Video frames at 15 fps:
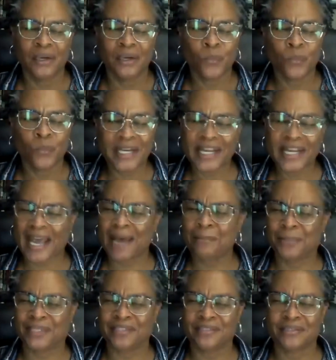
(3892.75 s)
what
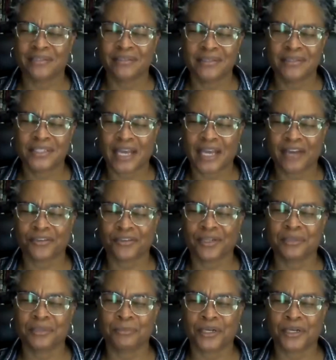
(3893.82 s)
happened to
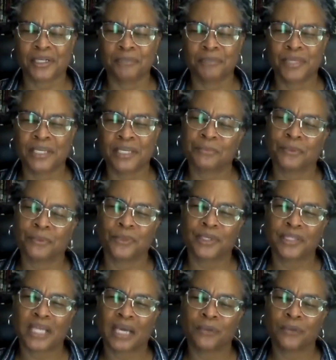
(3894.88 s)
African American people where
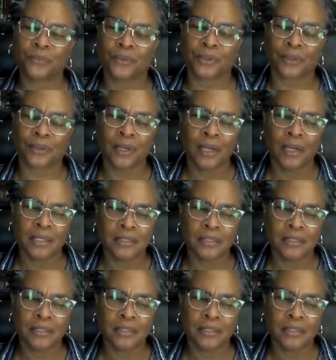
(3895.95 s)
they were